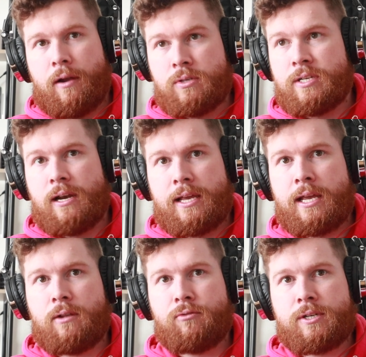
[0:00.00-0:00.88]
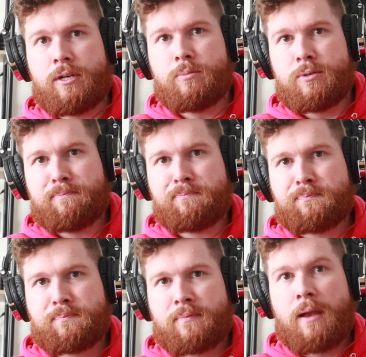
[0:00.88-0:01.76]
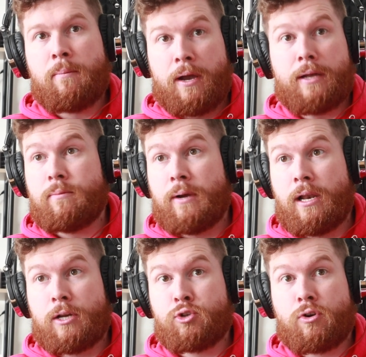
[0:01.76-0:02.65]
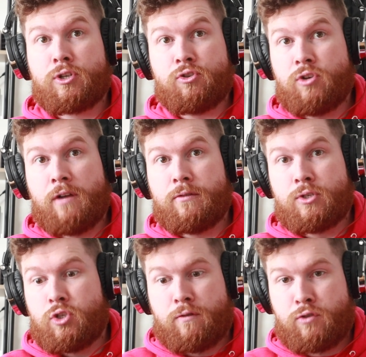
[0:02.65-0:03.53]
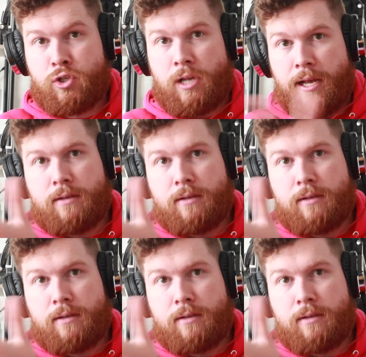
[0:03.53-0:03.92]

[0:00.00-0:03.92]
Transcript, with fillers: was nearly killed three times by, by like trucks and drivers and stuff. Just like,